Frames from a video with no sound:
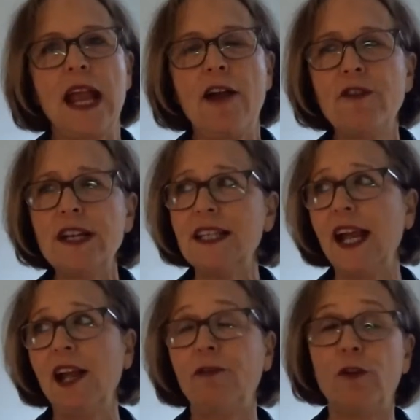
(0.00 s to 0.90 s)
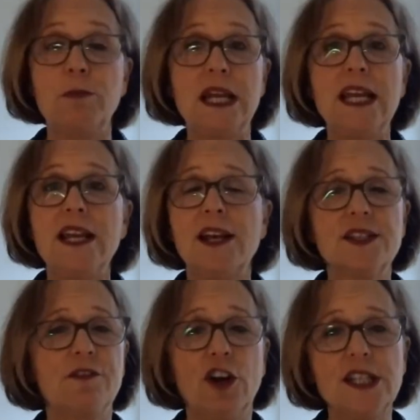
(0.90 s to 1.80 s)
every day for me
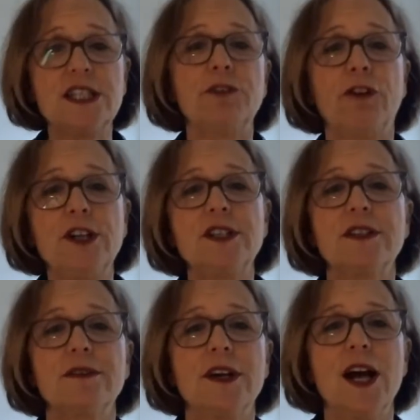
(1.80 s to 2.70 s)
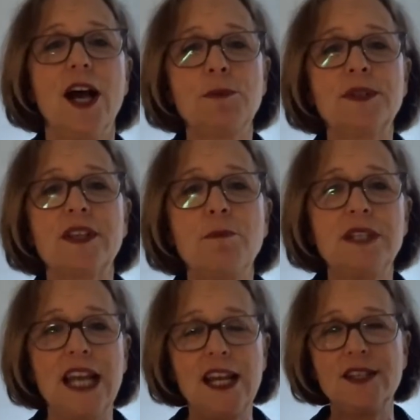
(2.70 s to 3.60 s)
is very different. Some
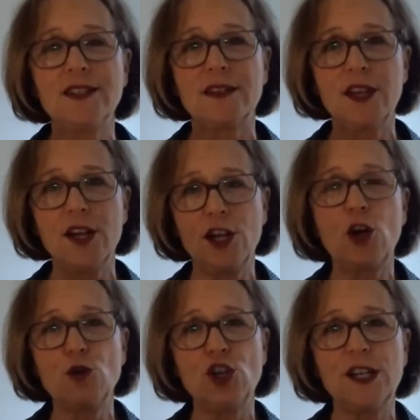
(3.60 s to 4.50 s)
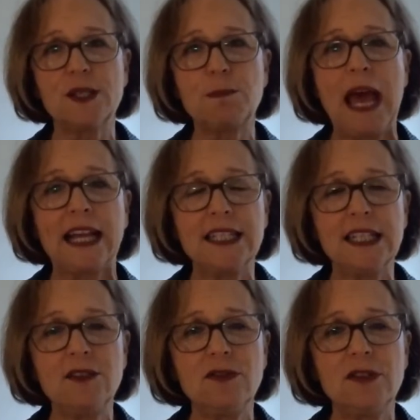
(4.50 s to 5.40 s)
days the coaching is packed
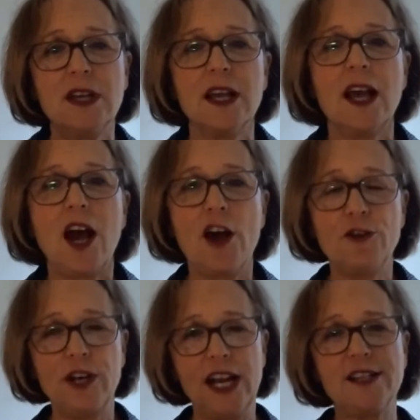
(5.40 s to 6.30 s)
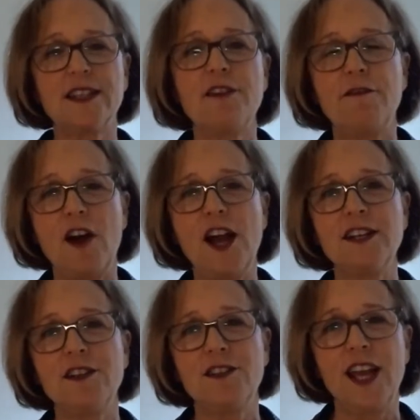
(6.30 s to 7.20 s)
in. Other days I
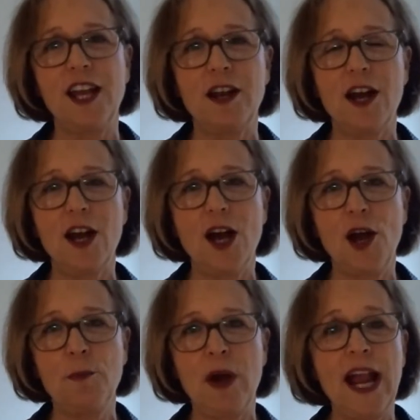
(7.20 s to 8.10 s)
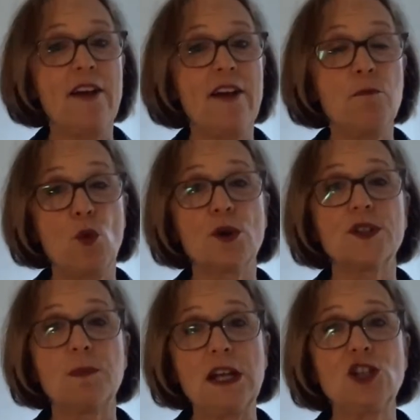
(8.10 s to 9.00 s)
find that I have more
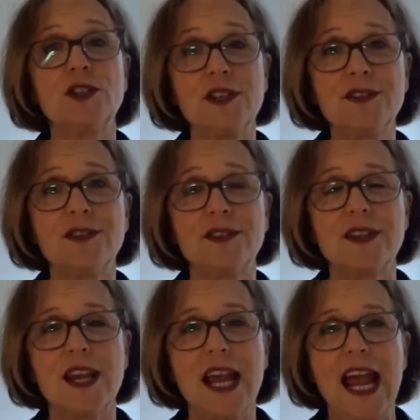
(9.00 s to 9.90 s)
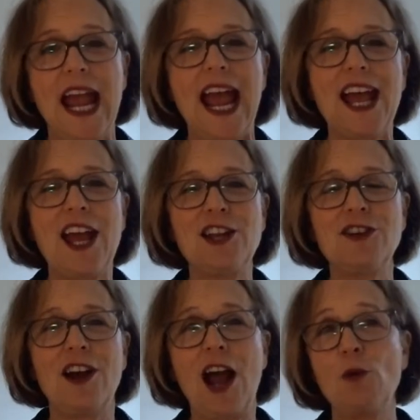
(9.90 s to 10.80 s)
spaciousness.
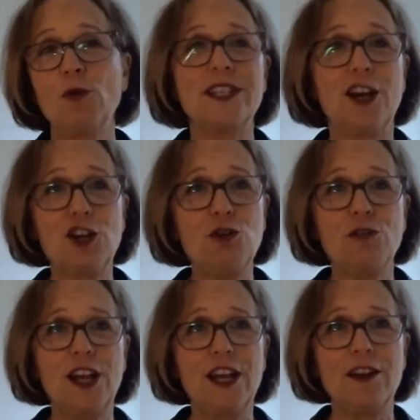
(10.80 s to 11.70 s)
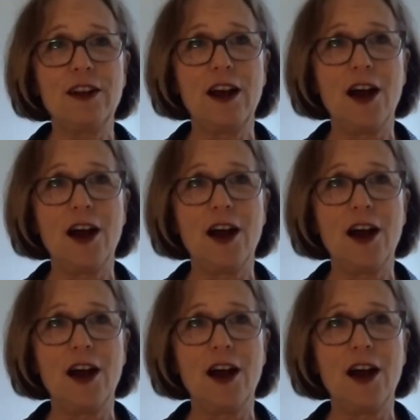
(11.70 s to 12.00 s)
And I will tell you that